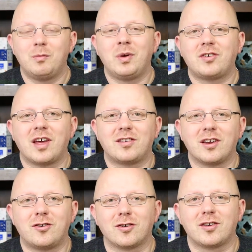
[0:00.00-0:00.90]
in which case,
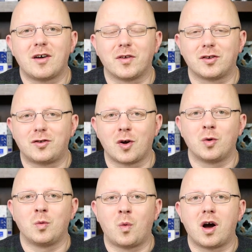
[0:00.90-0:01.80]
get yourself a
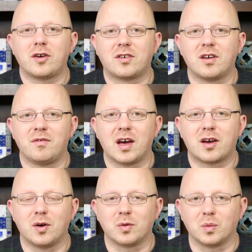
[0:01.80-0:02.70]
stone-washed
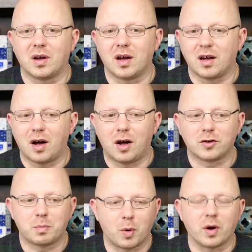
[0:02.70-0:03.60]
Kaweco uh, All
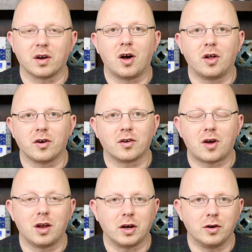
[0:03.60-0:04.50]
Sport and call your
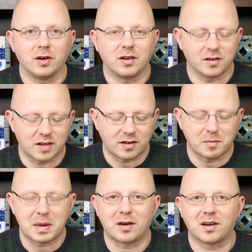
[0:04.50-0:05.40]
call it good, because that's
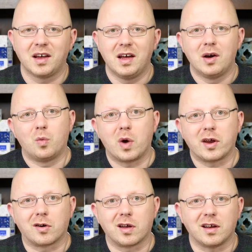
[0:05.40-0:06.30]
about
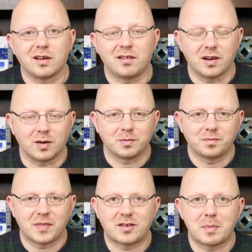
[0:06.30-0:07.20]
what you're gonna, you know,
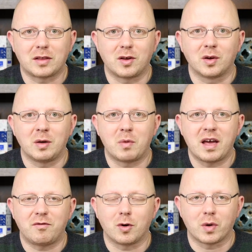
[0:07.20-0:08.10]
that's about the only
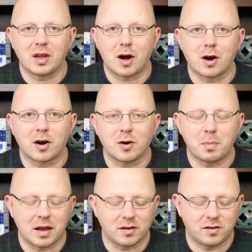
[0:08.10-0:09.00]
way if you're really hard on your
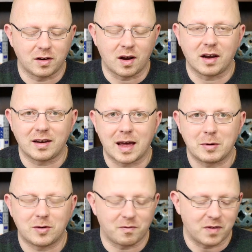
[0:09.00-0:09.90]
pens to not
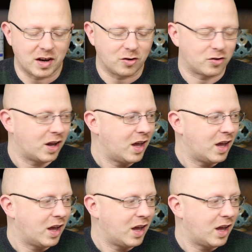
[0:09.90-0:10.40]
damage the finish.